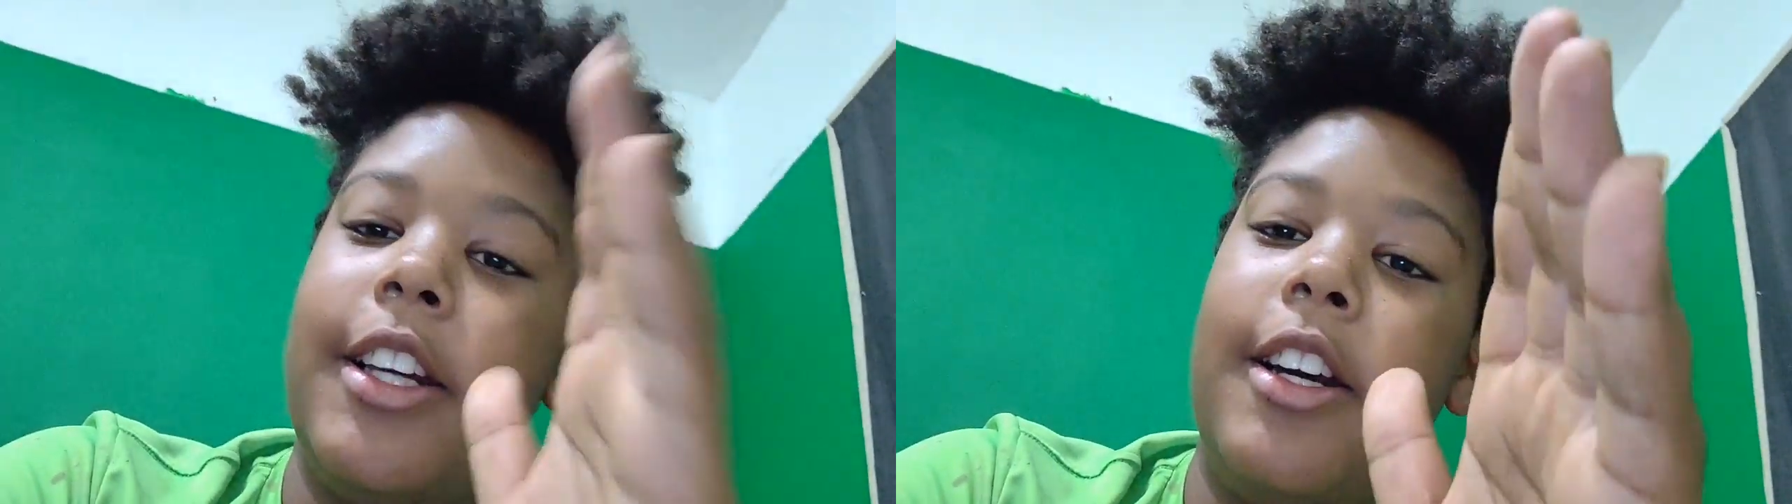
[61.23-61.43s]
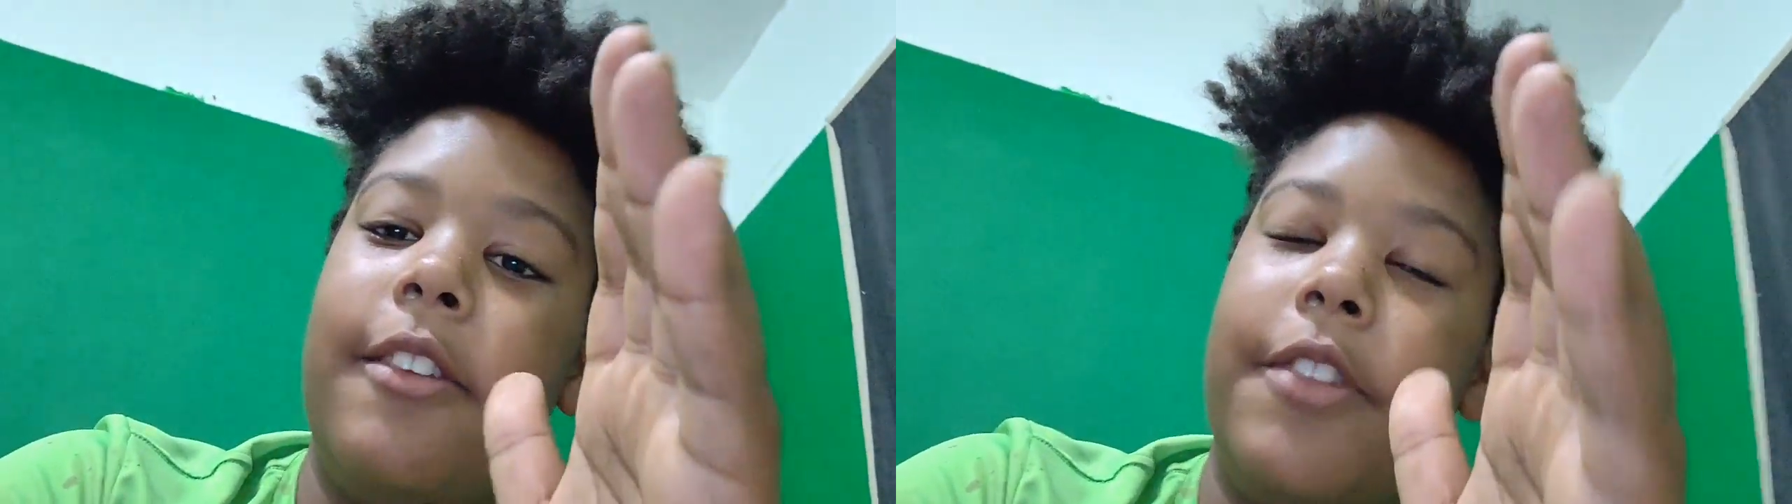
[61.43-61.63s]

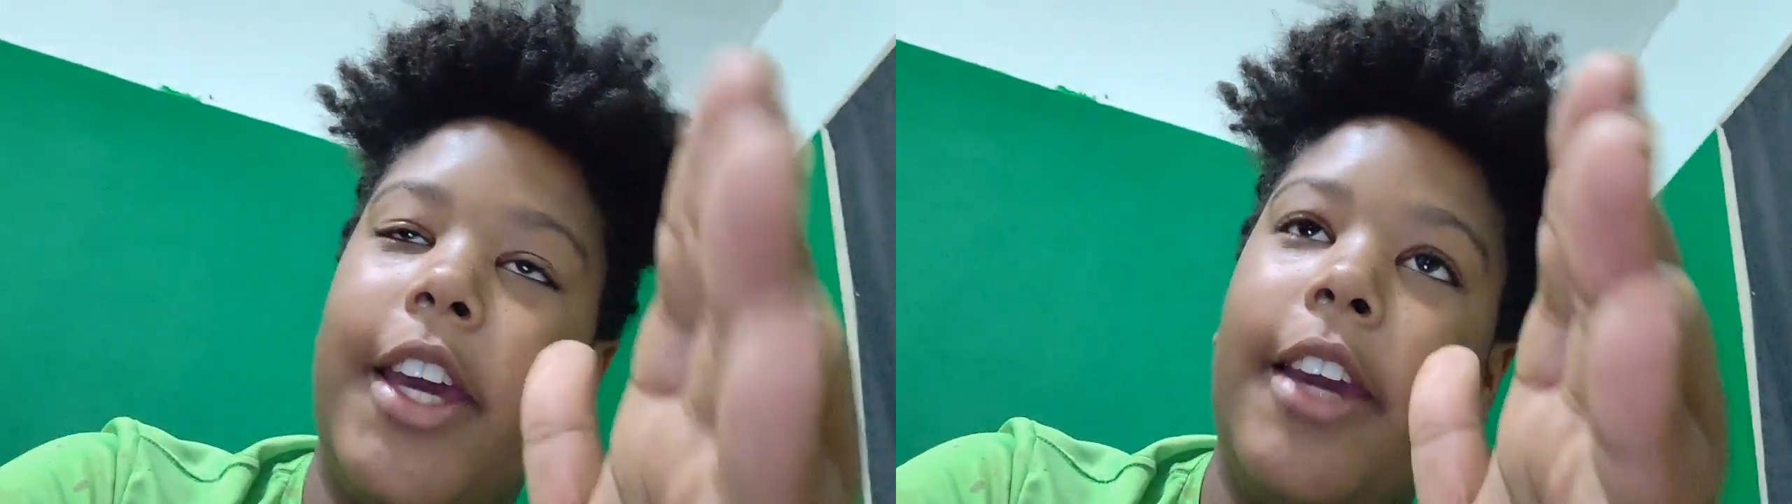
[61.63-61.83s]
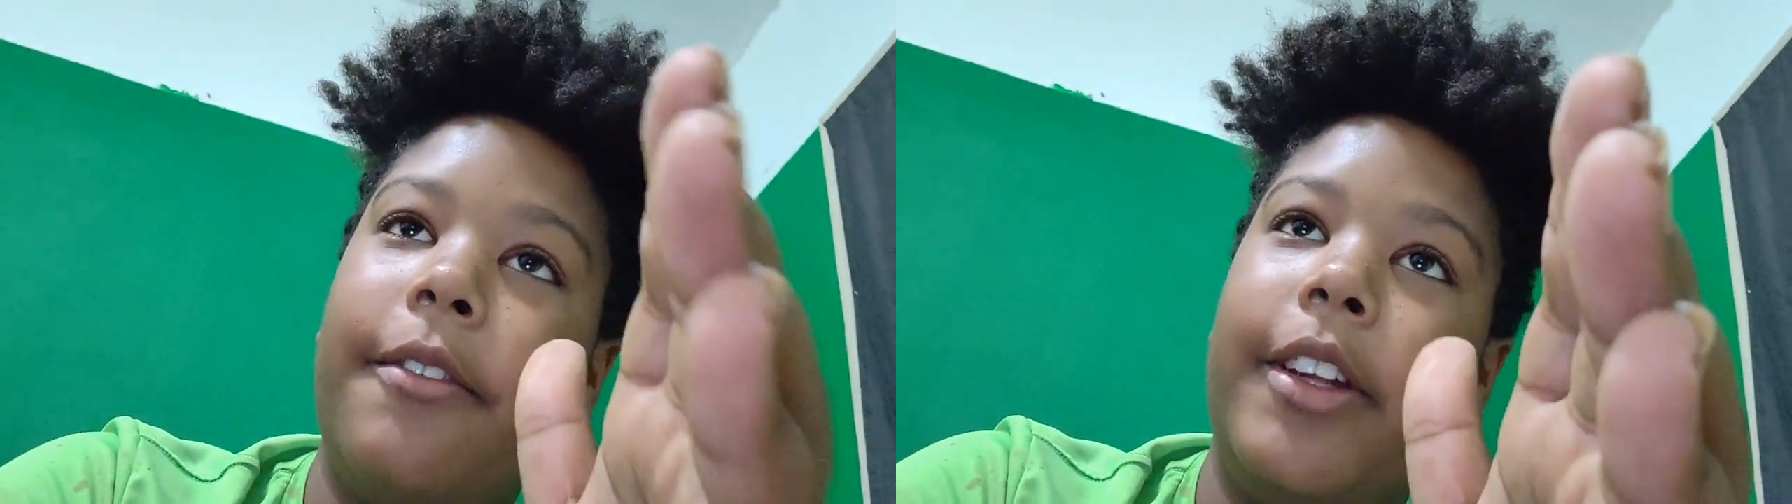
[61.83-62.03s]
uh, of
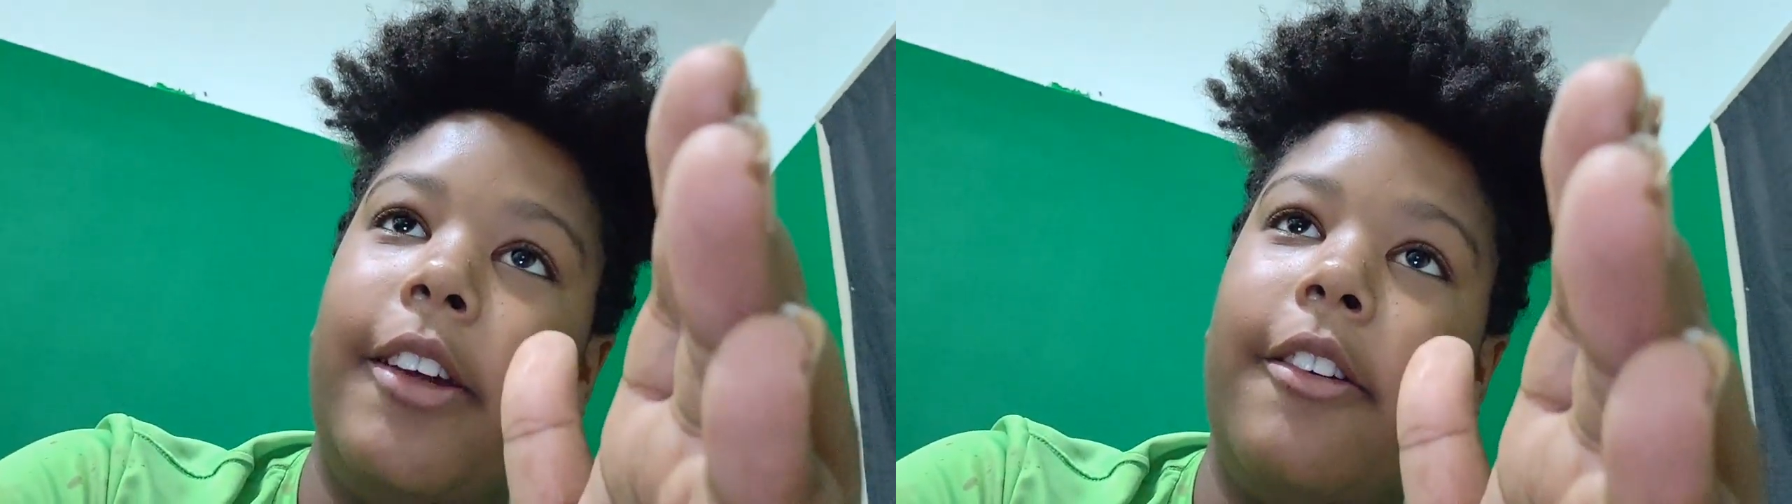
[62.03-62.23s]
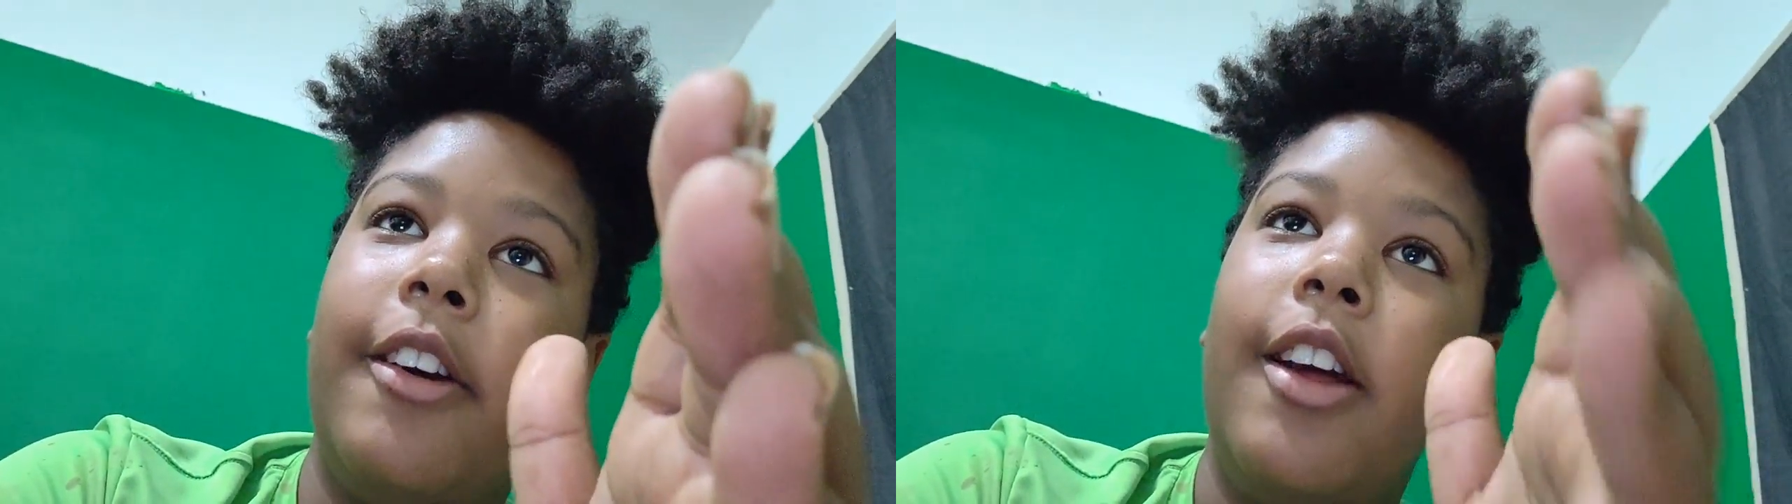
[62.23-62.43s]
the hate video.